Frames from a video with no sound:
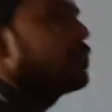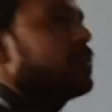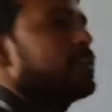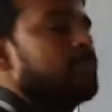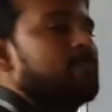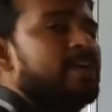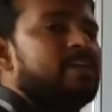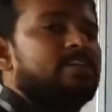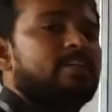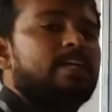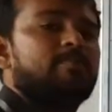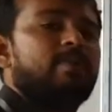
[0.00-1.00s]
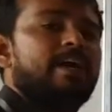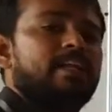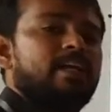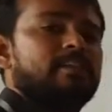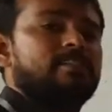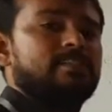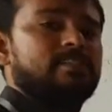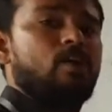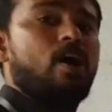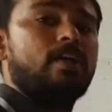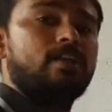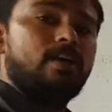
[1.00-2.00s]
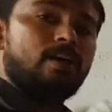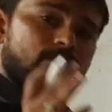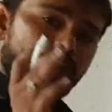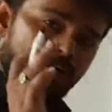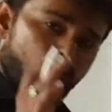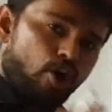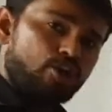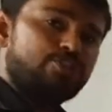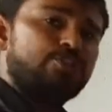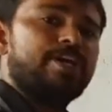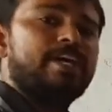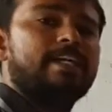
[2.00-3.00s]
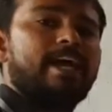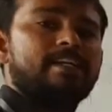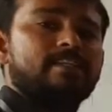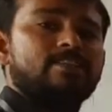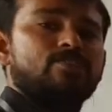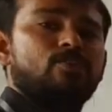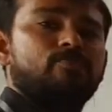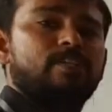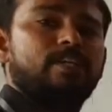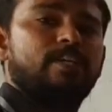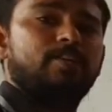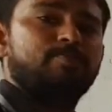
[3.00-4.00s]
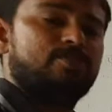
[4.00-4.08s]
when the major and minor axis are the conjugate axis of the ellipse